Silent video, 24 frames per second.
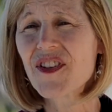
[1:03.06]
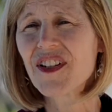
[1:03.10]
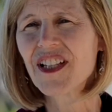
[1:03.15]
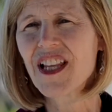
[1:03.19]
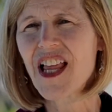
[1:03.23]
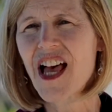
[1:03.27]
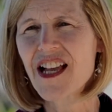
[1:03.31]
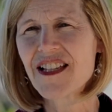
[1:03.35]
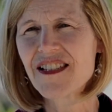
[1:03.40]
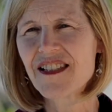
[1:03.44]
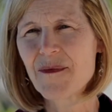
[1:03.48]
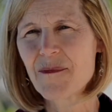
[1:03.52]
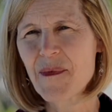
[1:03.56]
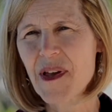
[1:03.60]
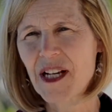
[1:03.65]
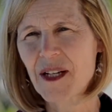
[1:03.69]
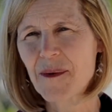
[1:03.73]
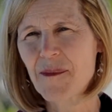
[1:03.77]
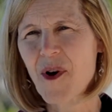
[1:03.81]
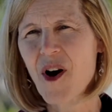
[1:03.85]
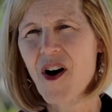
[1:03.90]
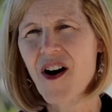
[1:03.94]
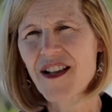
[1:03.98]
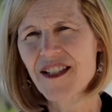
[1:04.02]
Most
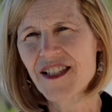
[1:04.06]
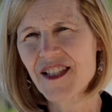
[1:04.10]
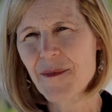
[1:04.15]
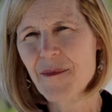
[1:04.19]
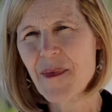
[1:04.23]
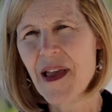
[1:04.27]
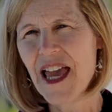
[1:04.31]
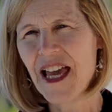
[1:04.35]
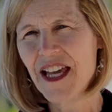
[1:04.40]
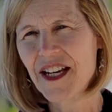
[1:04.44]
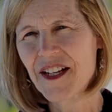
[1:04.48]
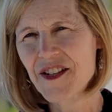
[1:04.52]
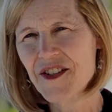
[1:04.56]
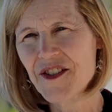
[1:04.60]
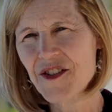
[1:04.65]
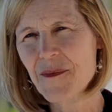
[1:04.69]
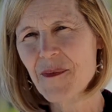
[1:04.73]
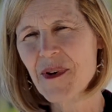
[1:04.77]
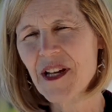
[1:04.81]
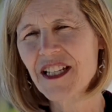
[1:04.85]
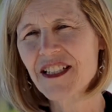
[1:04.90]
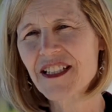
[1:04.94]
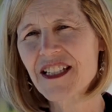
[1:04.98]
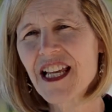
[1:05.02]
documentary or
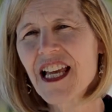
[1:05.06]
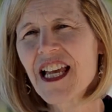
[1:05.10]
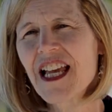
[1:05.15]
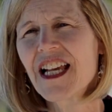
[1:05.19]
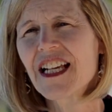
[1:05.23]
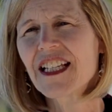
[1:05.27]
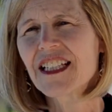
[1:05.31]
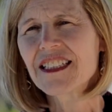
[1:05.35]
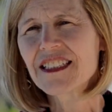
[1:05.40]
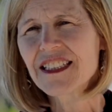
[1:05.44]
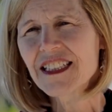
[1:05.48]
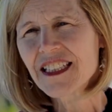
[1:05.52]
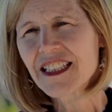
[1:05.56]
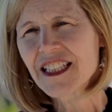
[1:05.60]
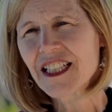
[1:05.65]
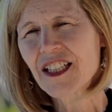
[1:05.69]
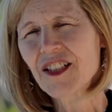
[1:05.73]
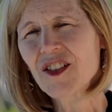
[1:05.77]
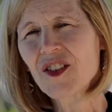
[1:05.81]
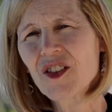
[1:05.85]
news-style interviews are